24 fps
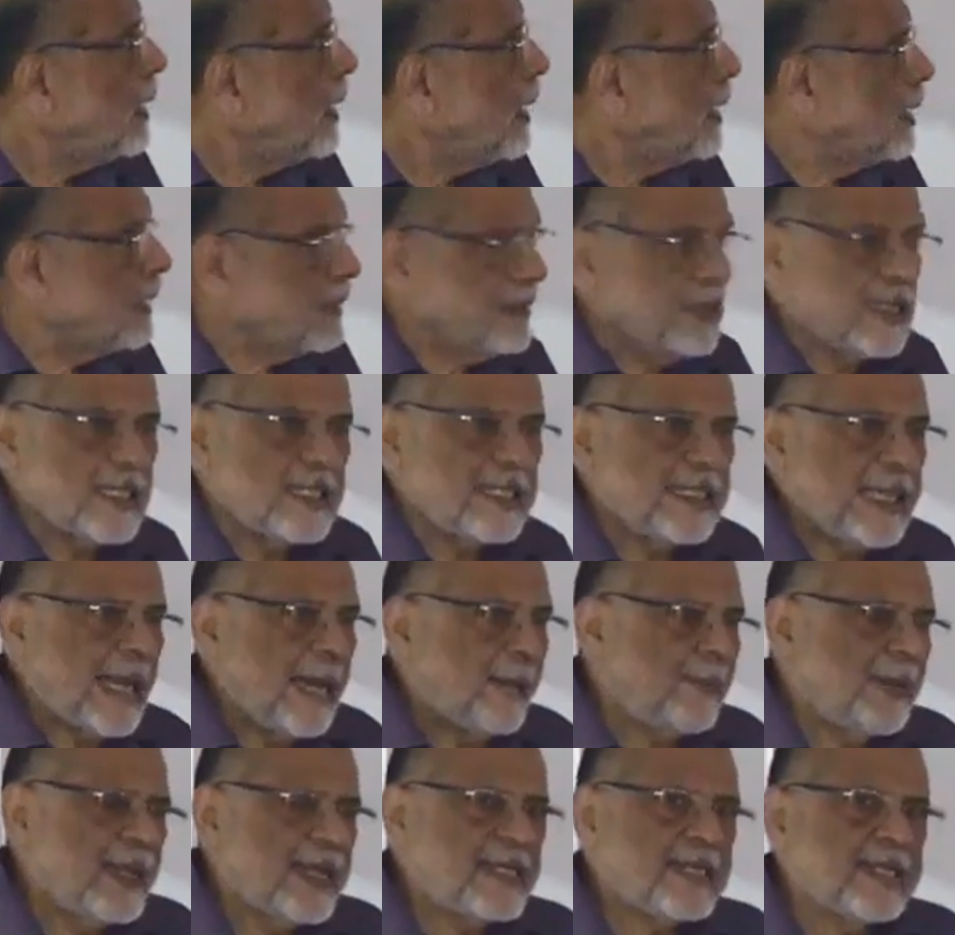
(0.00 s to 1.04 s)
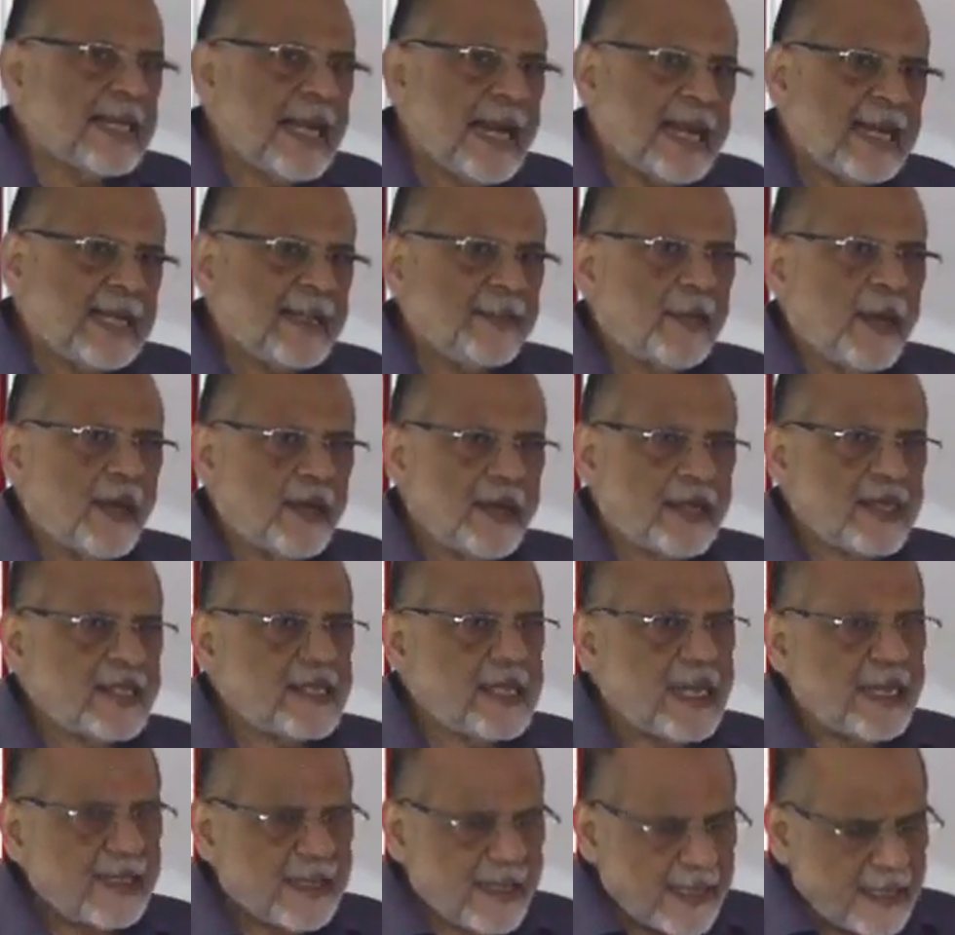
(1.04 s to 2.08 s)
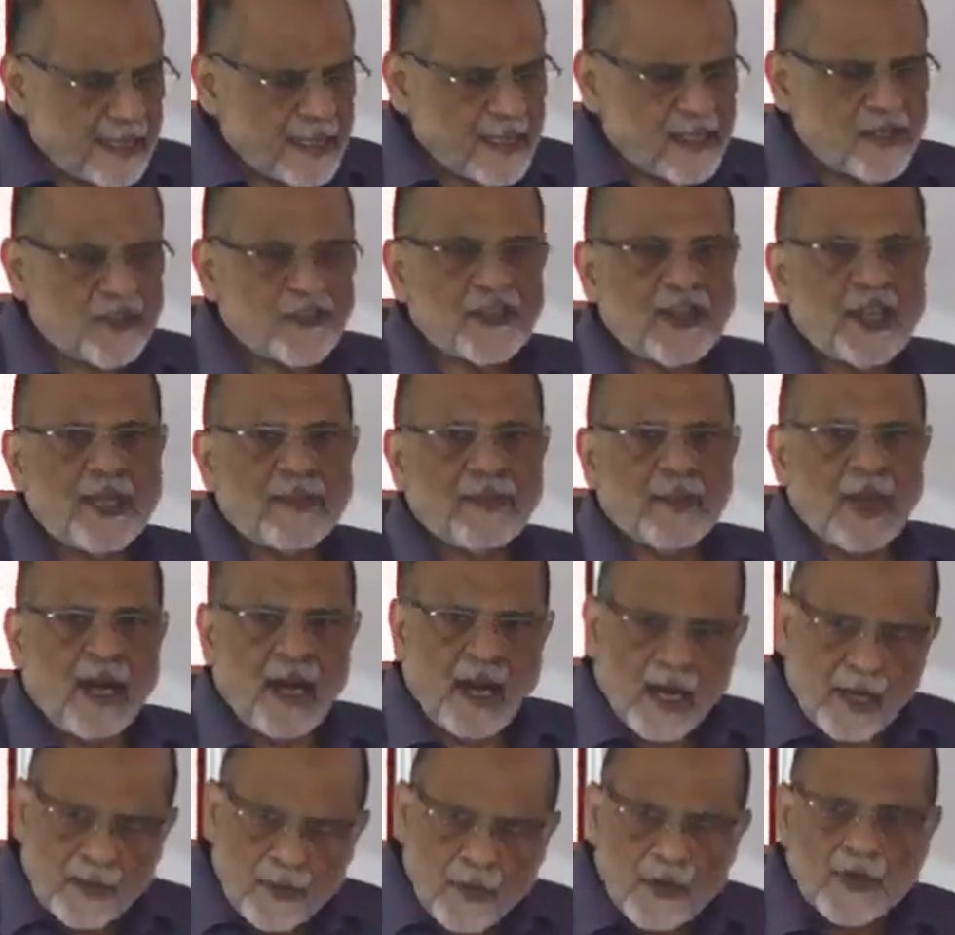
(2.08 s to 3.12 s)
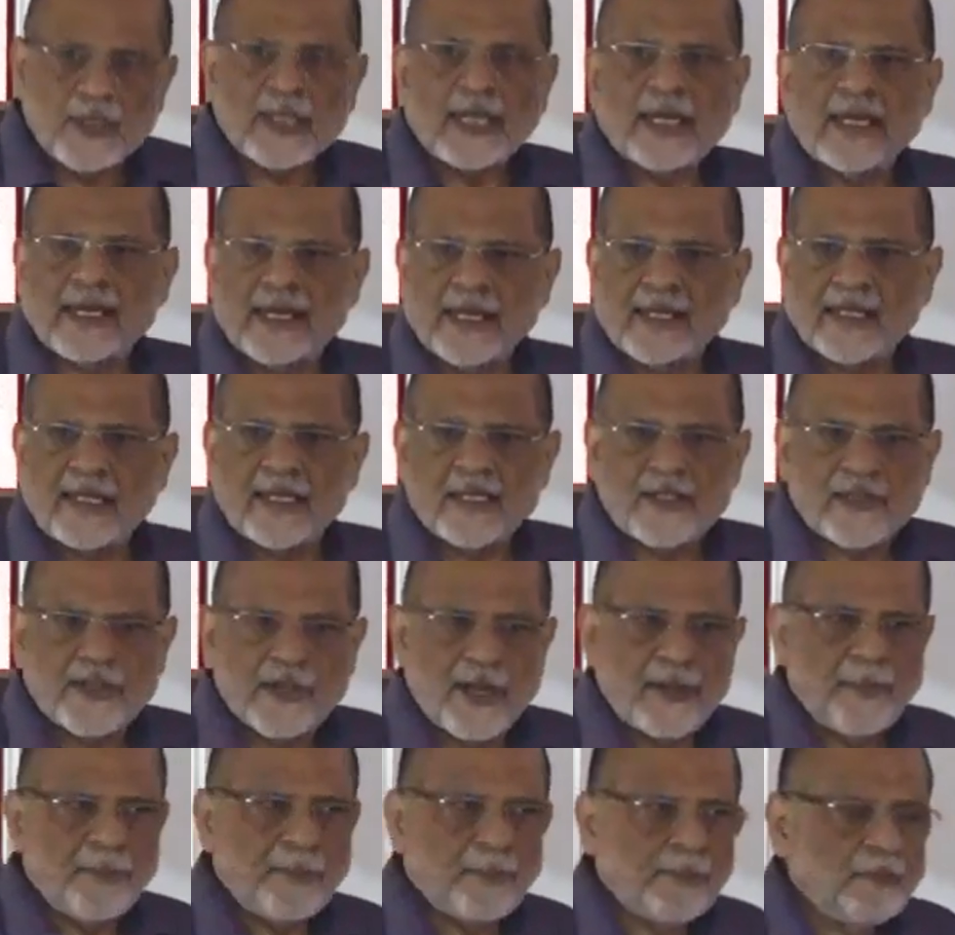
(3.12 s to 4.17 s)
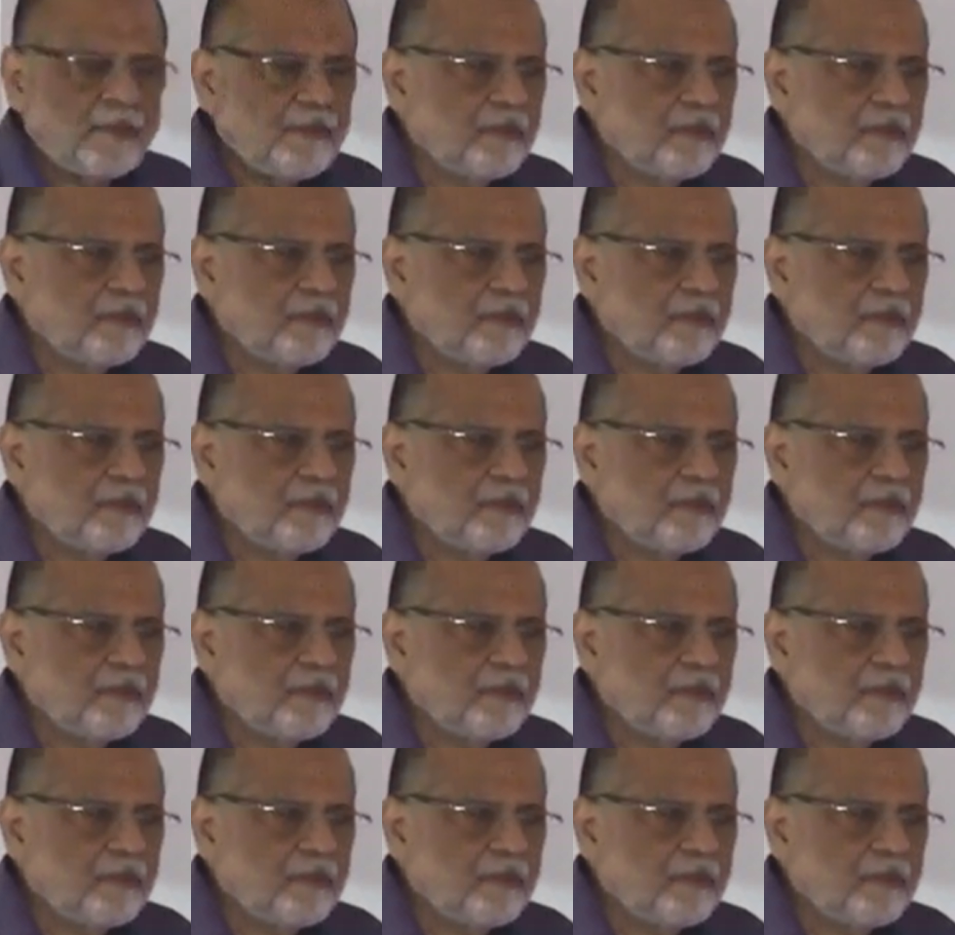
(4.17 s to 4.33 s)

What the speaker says: are these tablets, antibiotics entering the stream, hormones entering the stream.